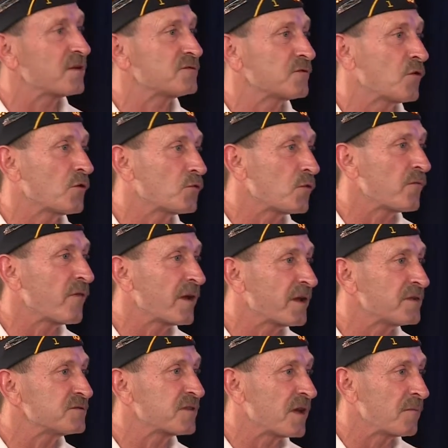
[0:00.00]
to go to a
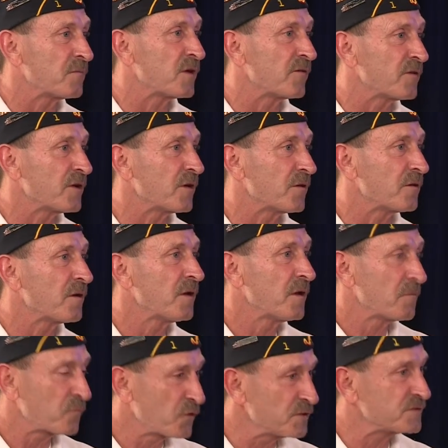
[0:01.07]
Vikings game every year,
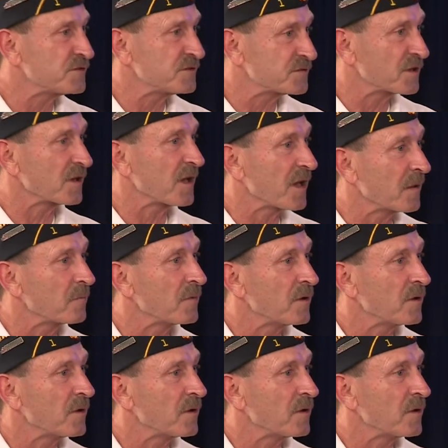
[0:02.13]
preseason game.